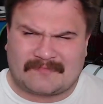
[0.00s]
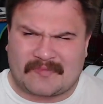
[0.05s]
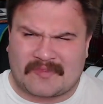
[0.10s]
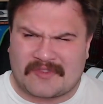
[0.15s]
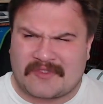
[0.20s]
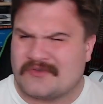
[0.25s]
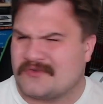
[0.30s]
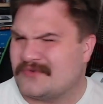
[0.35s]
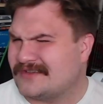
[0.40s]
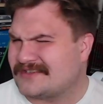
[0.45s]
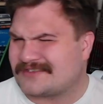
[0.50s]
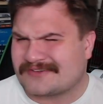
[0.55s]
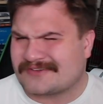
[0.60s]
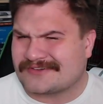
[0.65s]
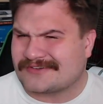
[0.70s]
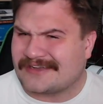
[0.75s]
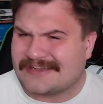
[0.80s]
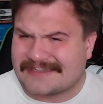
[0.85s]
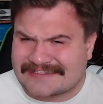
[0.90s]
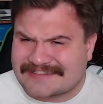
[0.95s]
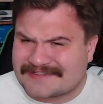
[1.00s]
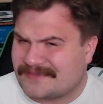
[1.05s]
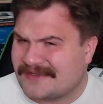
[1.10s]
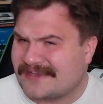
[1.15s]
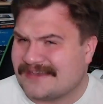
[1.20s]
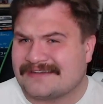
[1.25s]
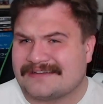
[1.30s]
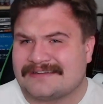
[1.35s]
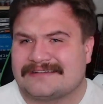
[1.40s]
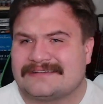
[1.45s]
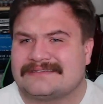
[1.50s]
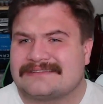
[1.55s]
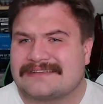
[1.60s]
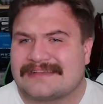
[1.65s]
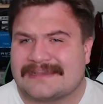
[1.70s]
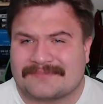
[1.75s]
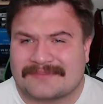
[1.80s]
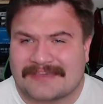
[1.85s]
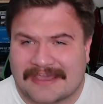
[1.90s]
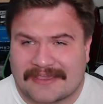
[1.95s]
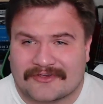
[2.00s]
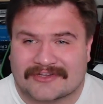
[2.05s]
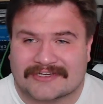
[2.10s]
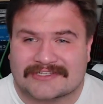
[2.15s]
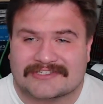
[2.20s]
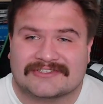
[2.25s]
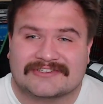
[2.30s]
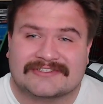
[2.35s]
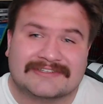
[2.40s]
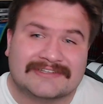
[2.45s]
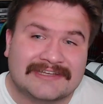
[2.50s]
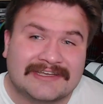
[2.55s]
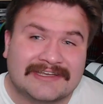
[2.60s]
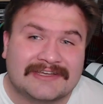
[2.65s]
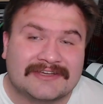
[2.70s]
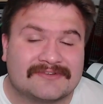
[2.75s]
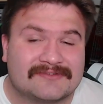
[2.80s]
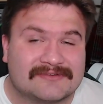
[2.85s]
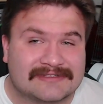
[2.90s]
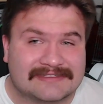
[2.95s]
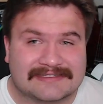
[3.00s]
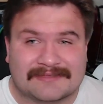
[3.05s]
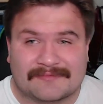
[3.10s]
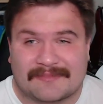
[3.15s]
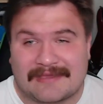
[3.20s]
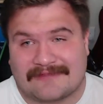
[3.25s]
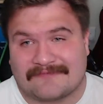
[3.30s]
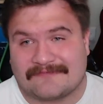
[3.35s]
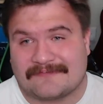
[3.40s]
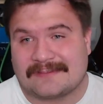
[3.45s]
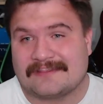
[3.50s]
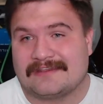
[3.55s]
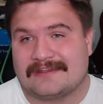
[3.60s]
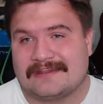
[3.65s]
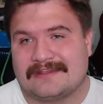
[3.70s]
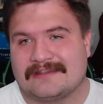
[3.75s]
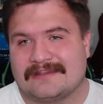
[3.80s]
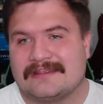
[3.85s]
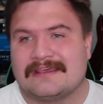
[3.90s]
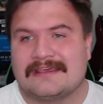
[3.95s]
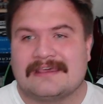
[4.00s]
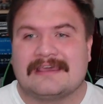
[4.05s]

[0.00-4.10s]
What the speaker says: who is her husband type character, who is the main villain, and